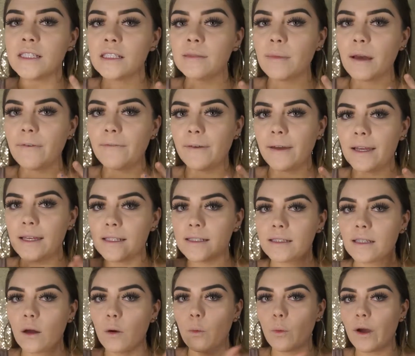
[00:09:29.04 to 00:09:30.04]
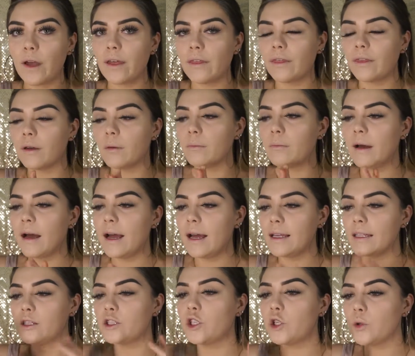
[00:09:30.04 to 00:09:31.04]
is my face with
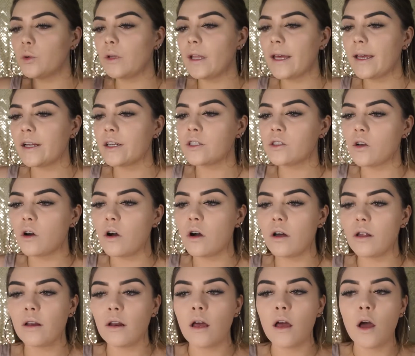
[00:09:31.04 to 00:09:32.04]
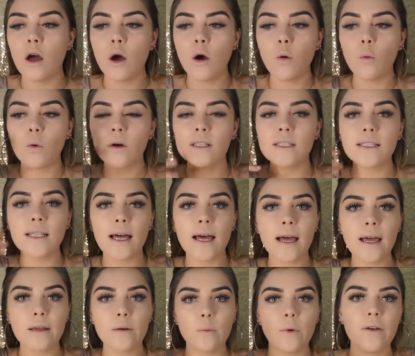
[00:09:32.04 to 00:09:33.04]
my 2 layers on. One
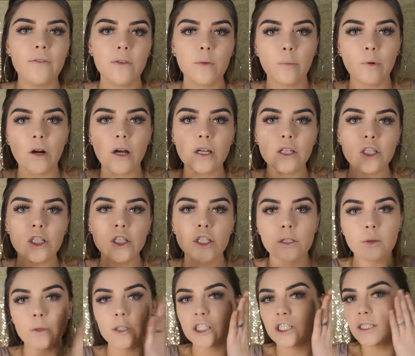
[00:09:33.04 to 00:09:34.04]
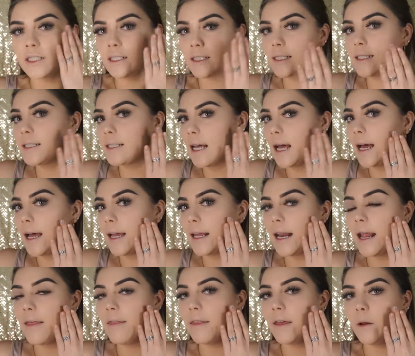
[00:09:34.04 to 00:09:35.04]
side with the brush, which is this side,
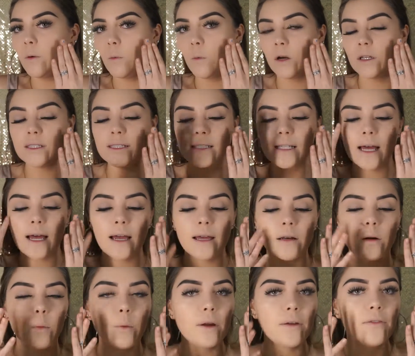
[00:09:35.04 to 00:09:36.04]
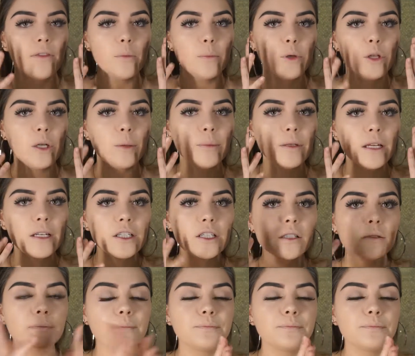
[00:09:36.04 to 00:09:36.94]
and then one side with the beauty blender.